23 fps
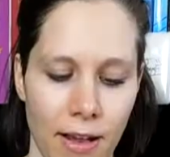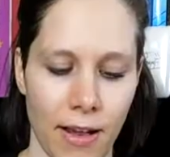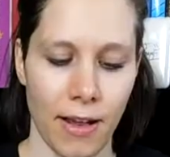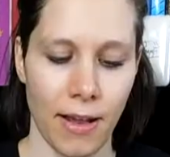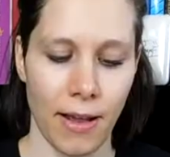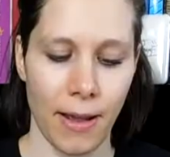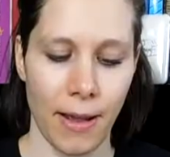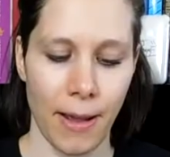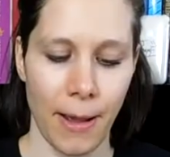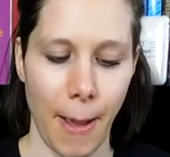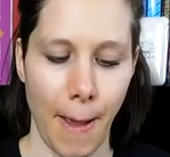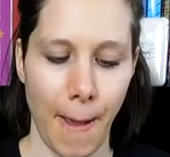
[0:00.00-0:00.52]

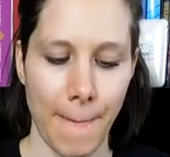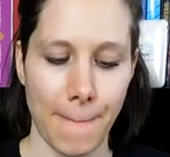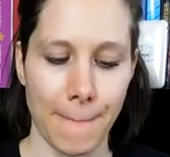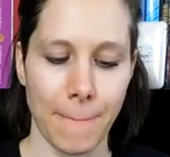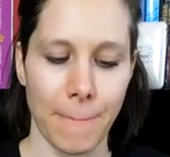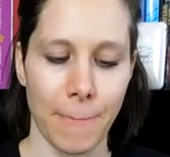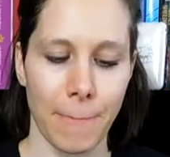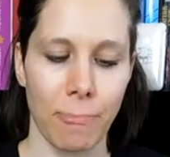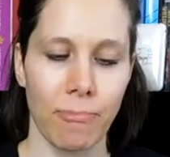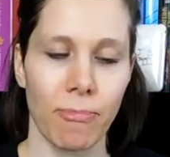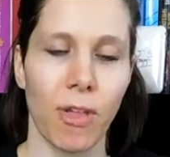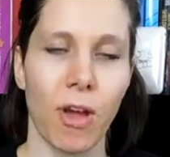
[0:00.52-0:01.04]
Um,
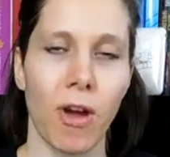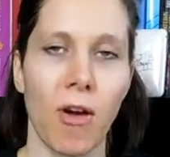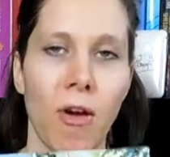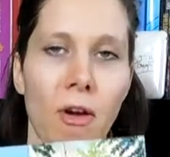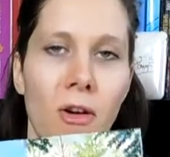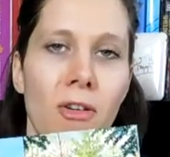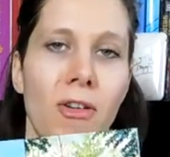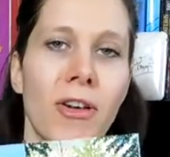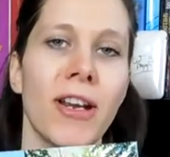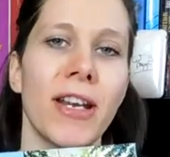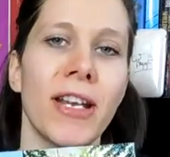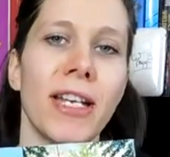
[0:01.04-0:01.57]

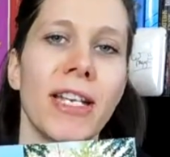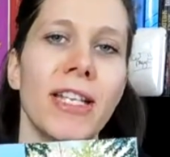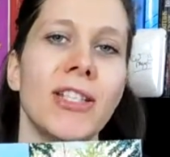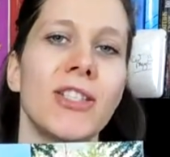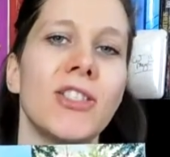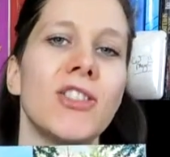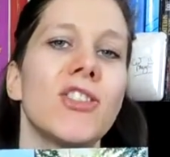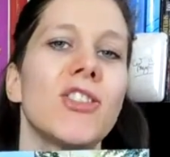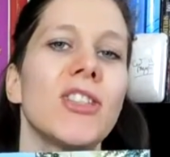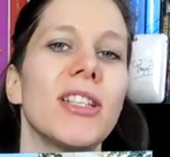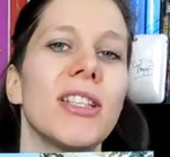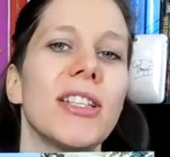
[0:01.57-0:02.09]

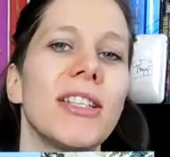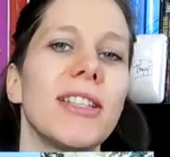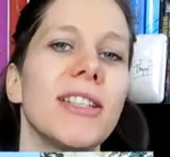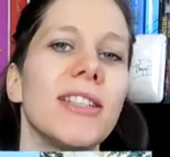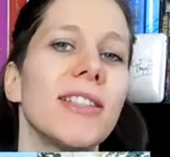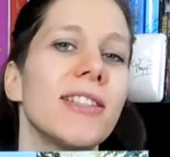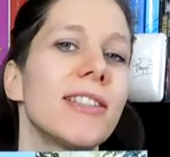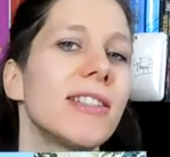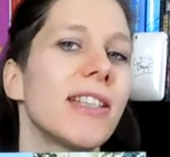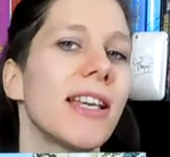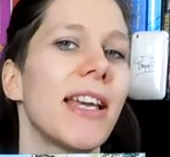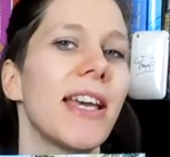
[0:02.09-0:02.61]
Orange
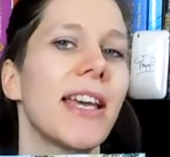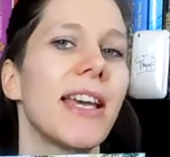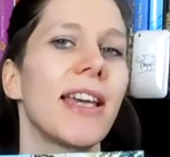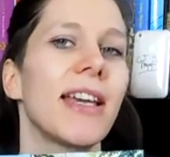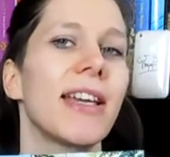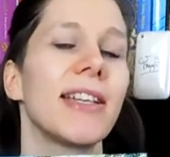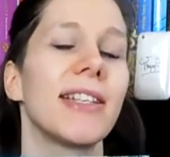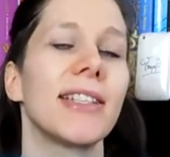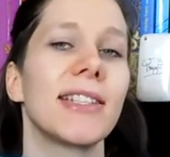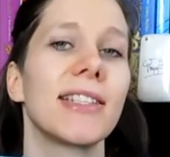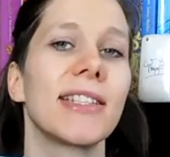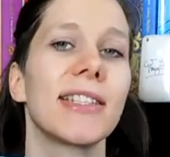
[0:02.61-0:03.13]
is a